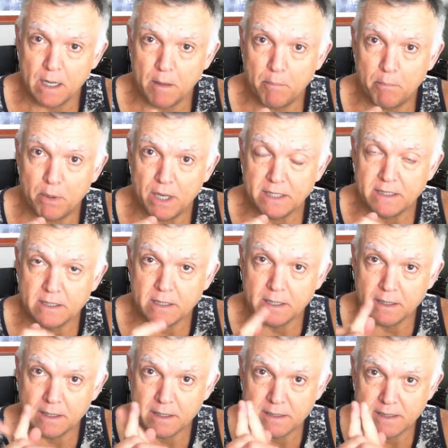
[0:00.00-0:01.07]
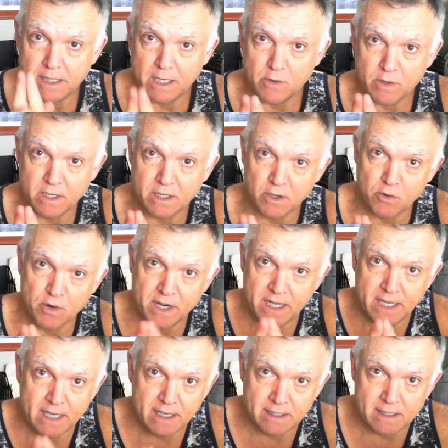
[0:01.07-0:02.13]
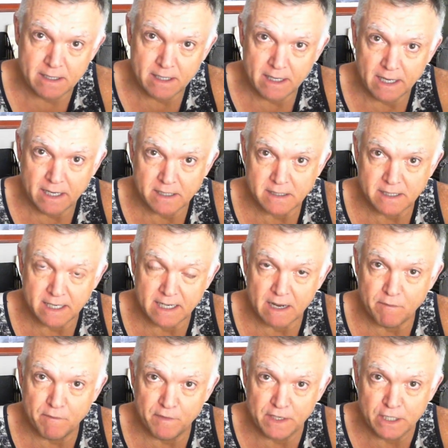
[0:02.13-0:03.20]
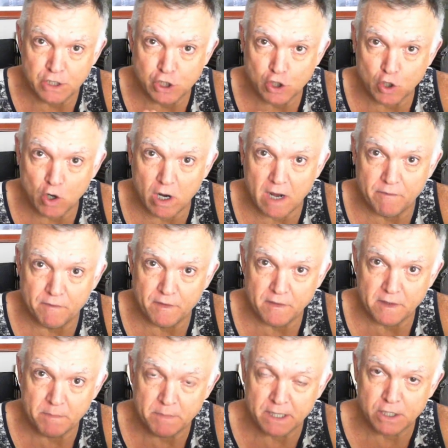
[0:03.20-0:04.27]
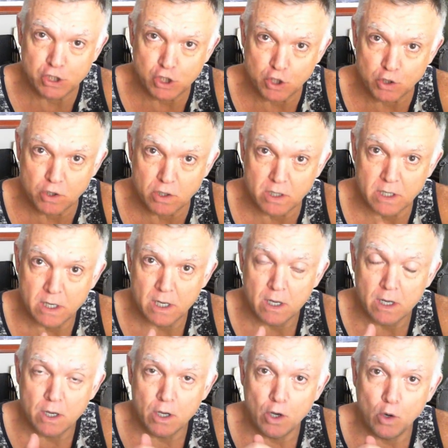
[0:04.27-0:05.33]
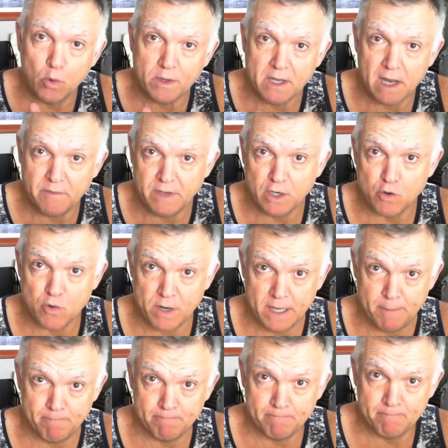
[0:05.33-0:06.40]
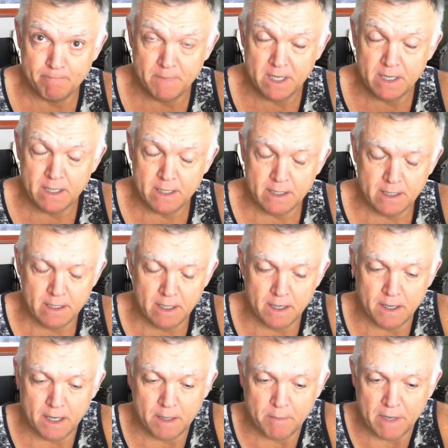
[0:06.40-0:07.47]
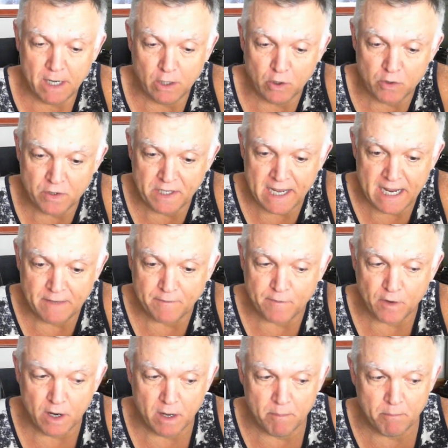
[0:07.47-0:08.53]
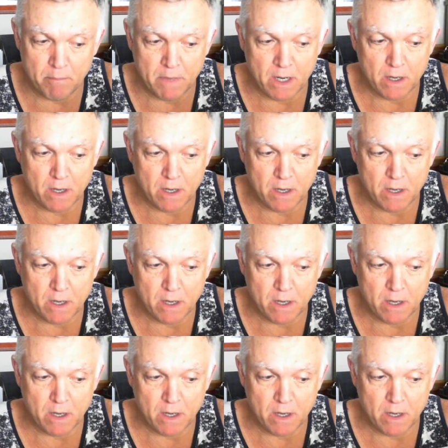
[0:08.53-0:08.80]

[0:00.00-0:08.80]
But the secret ingredient is that I finish off the mixture with heavy cream. I learned that from